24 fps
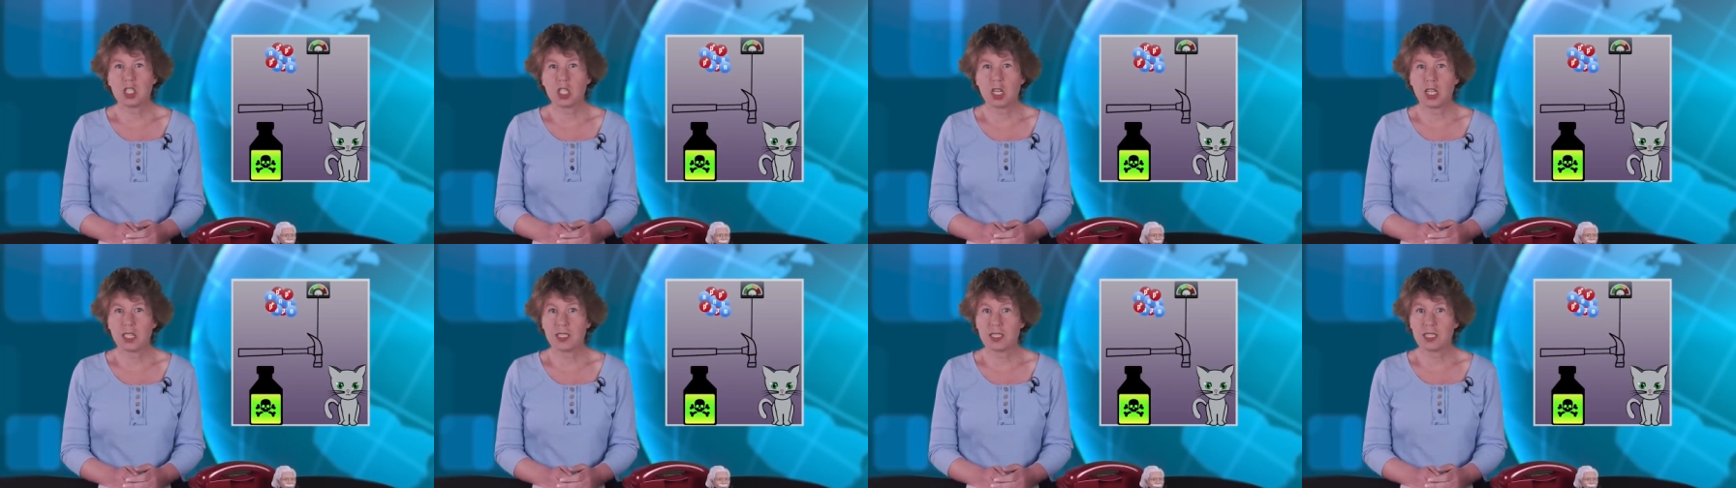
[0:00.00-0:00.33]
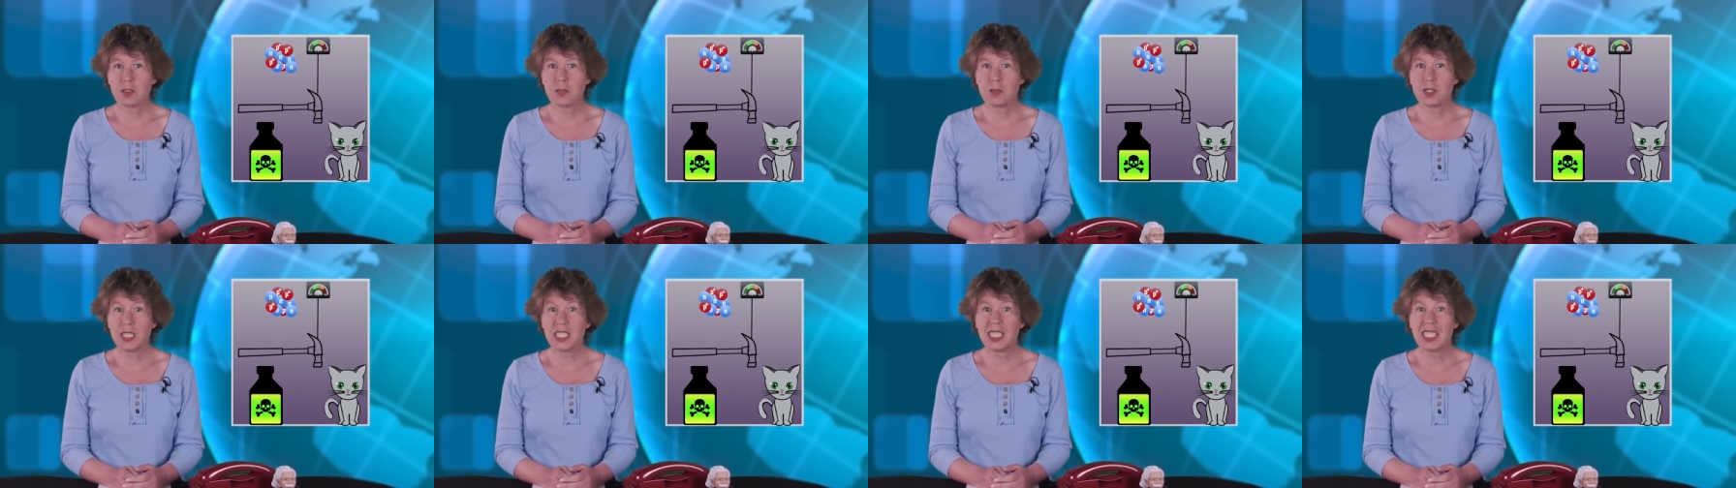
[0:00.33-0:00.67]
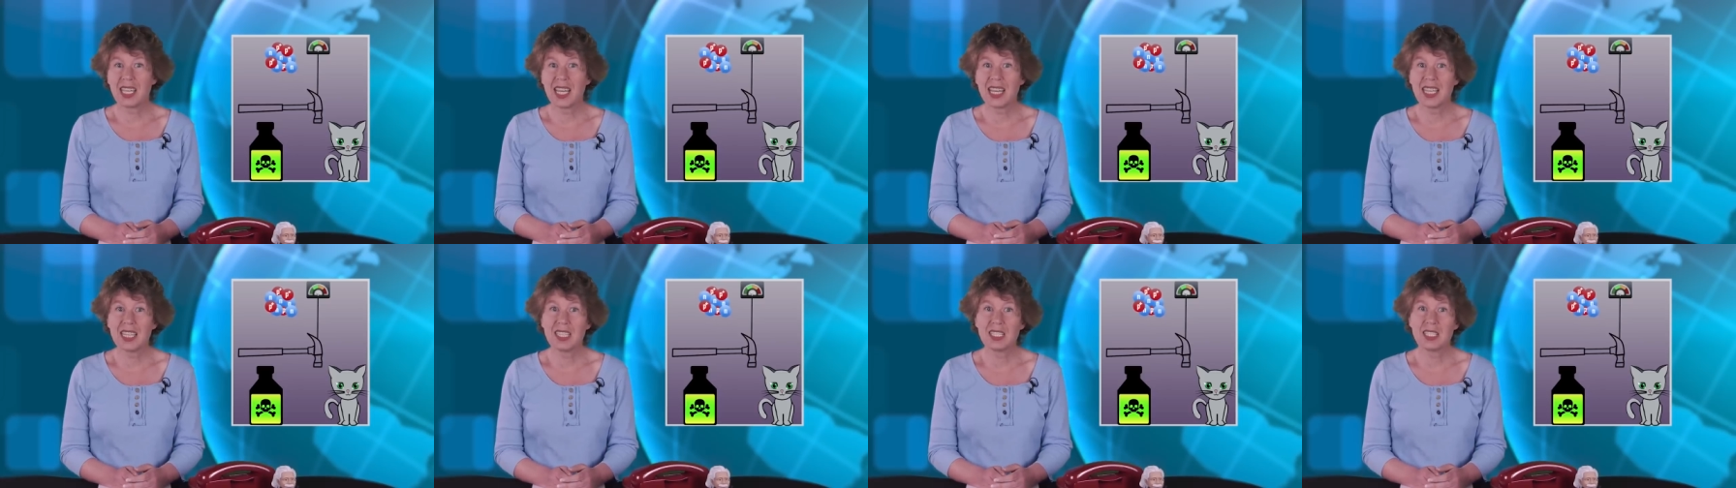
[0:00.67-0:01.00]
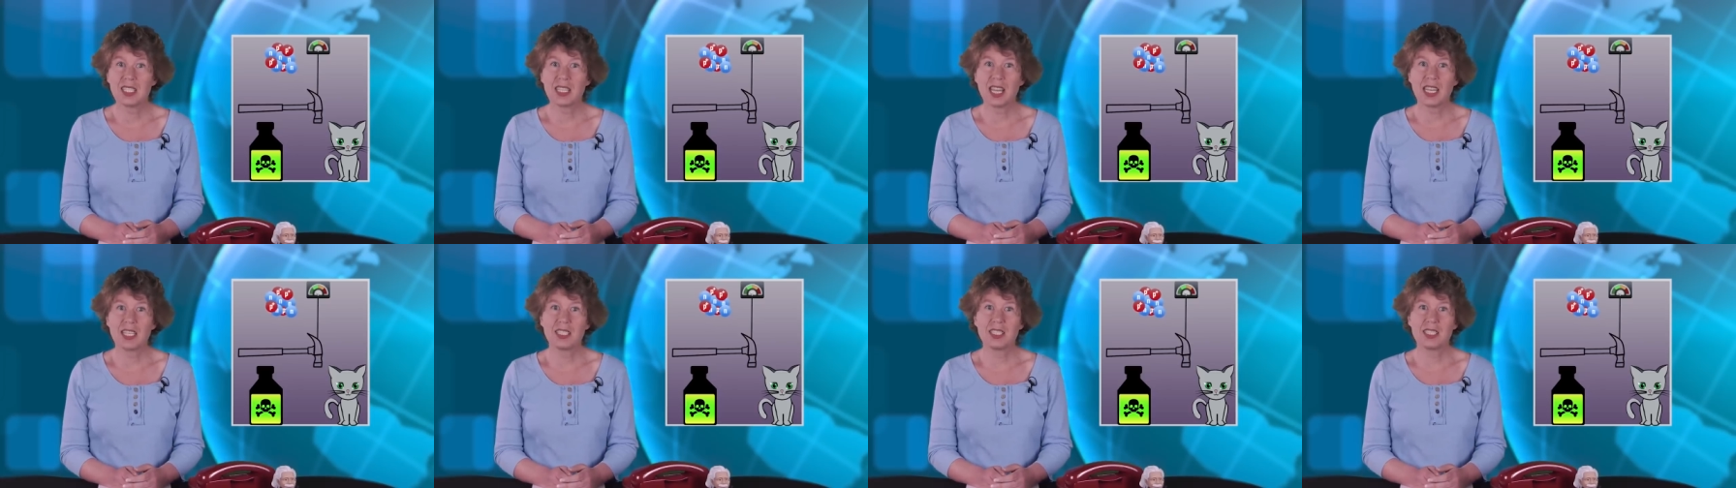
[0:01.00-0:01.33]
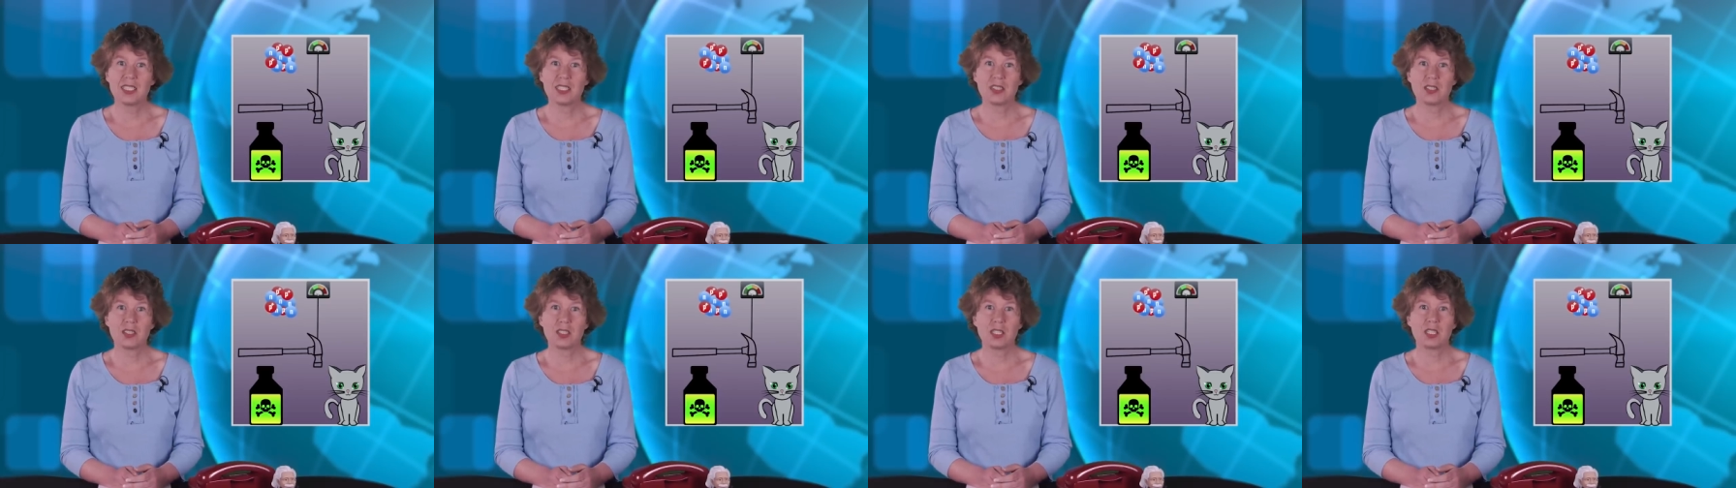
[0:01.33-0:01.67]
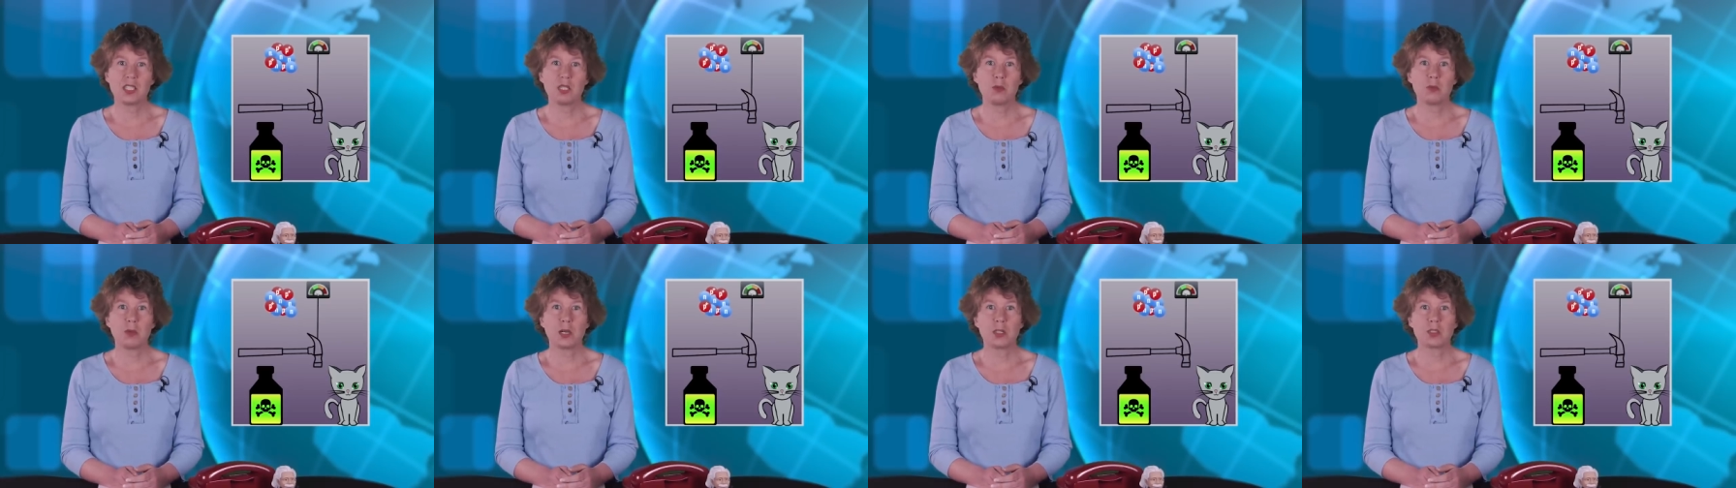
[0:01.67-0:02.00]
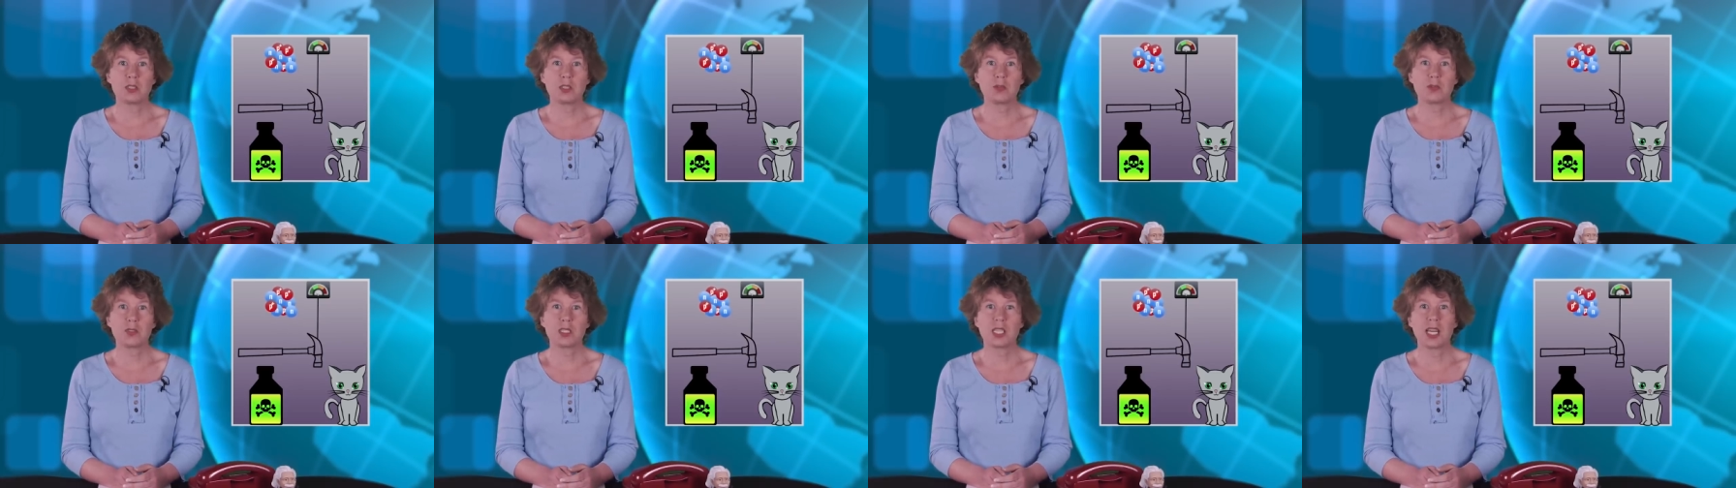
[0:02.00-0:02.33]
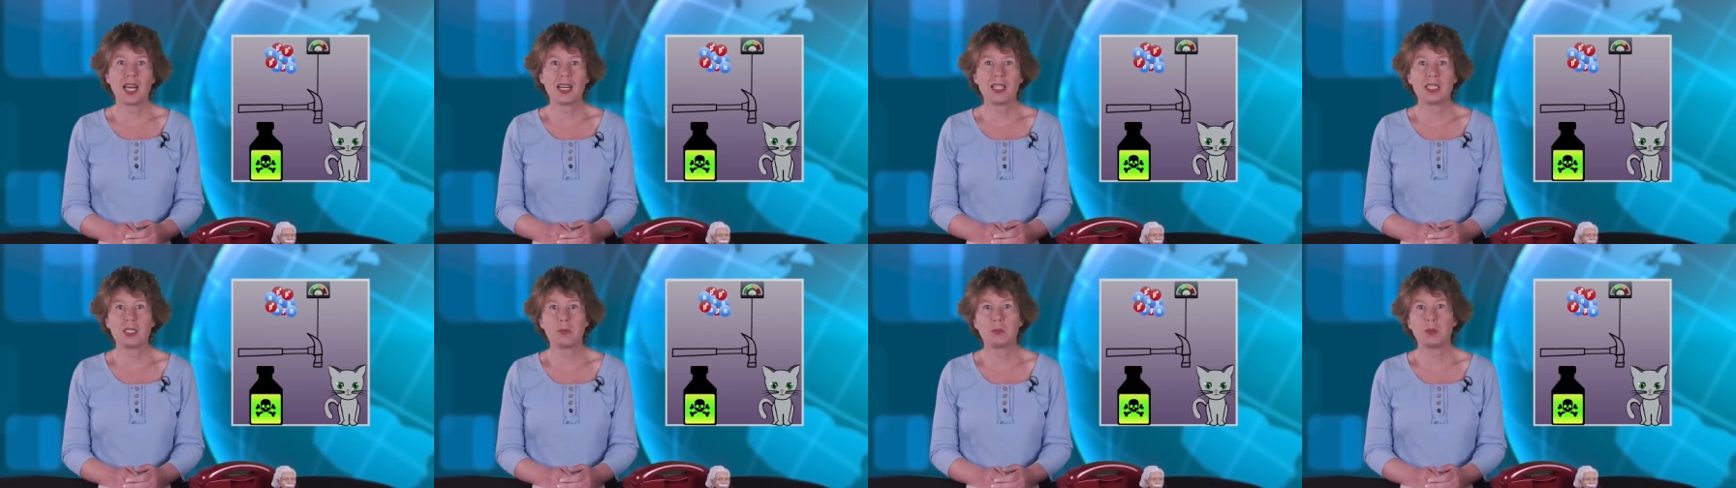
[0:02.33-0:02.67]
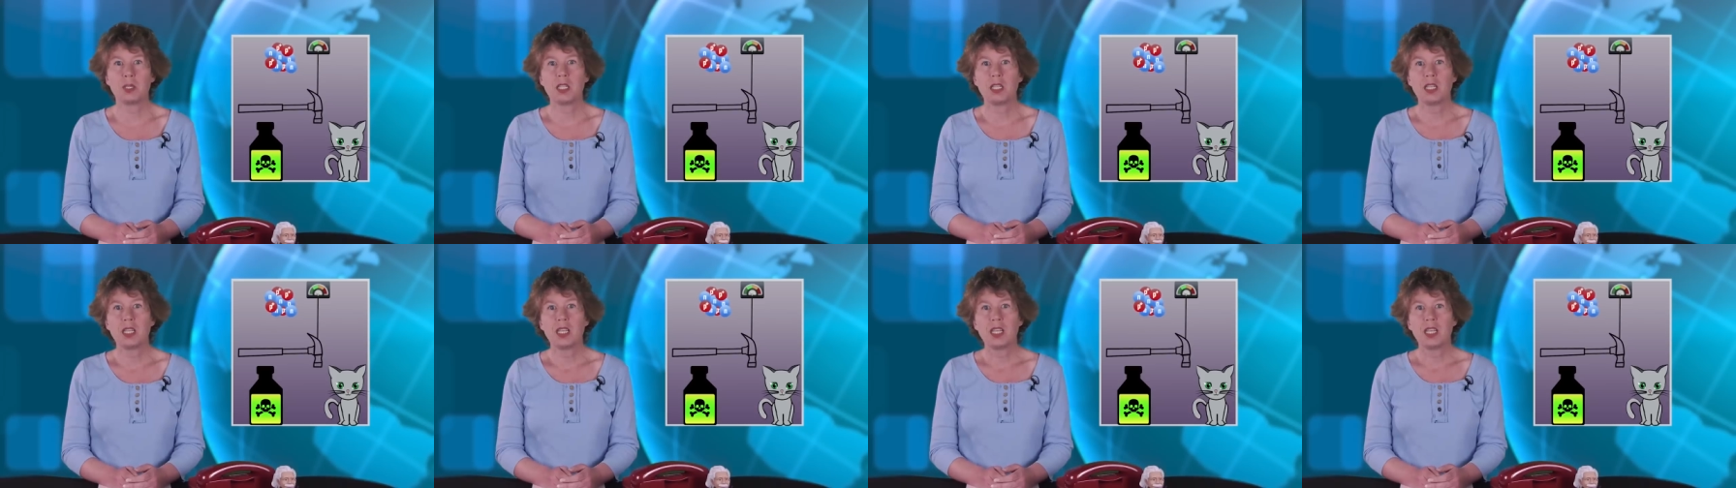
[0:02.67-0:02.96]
chance of decaying in a certain amount of time.